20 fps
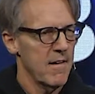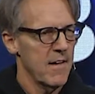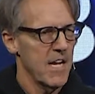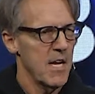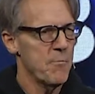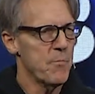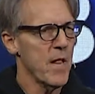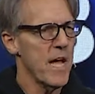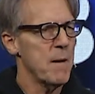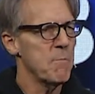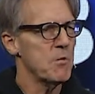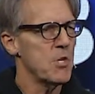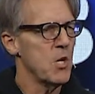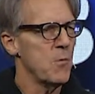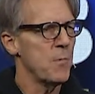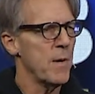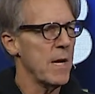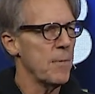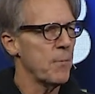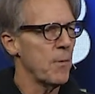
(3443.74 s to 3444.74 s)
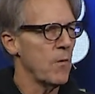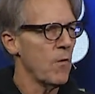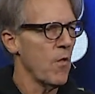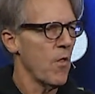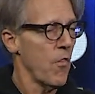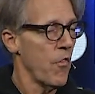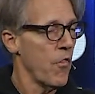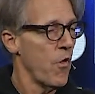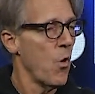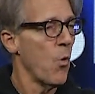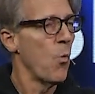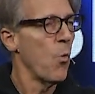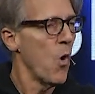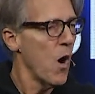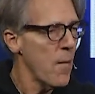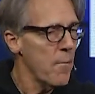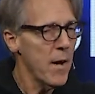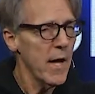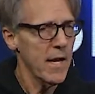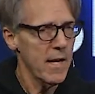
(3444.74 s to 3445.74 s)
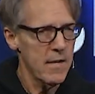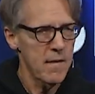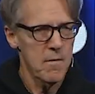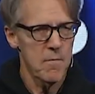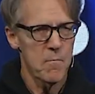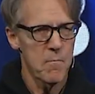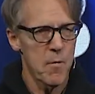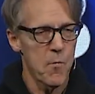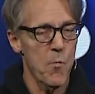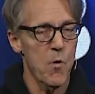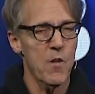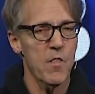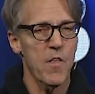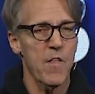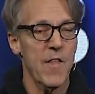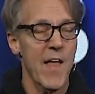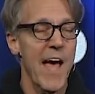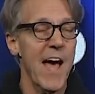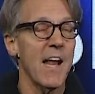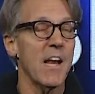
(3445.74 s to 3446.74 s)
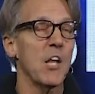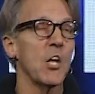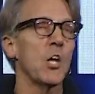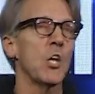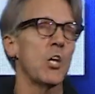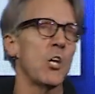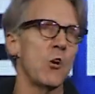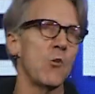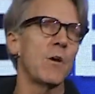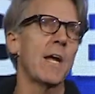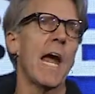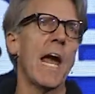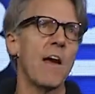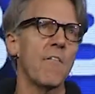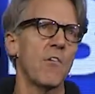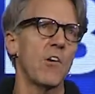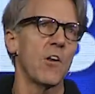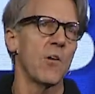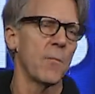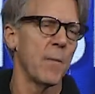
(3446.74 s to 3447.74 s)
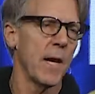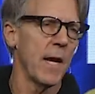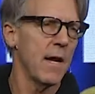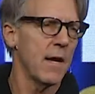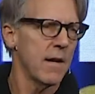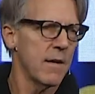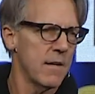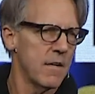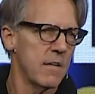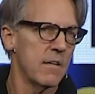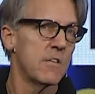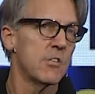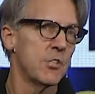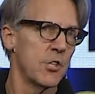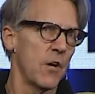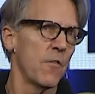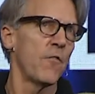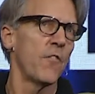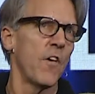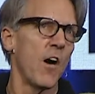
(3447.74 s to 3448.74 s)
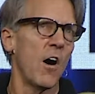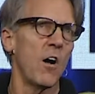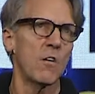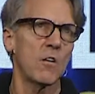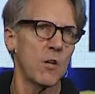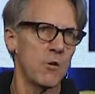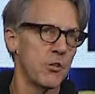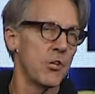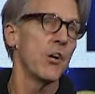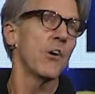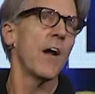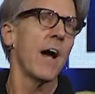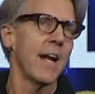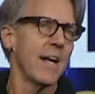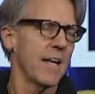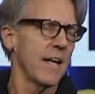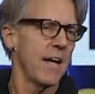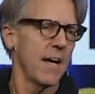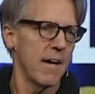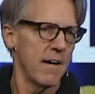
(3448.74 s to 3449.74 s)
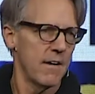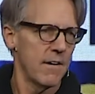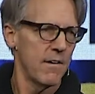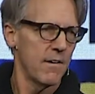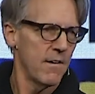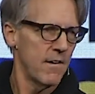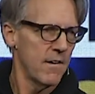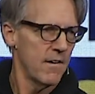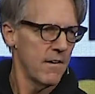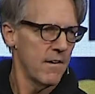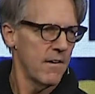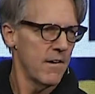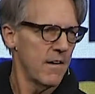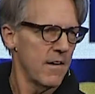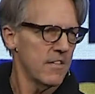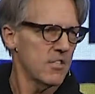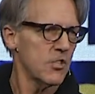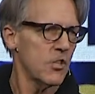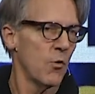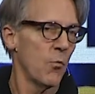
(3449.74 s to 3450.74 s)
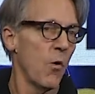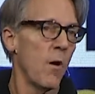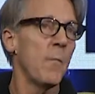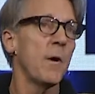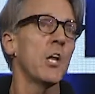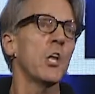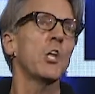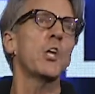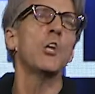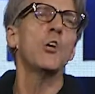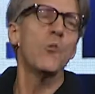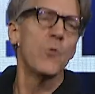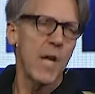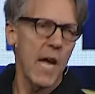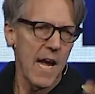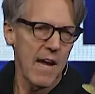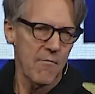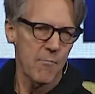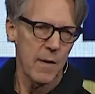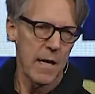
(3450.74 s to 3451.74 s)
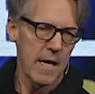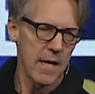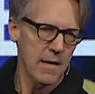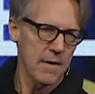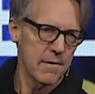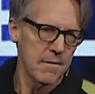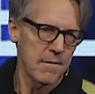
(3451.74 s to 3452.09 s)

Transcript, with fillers: He blamed two people. The woman, but more than that, you gave her to me. It's your fault, your idea. It's the woman you gave me.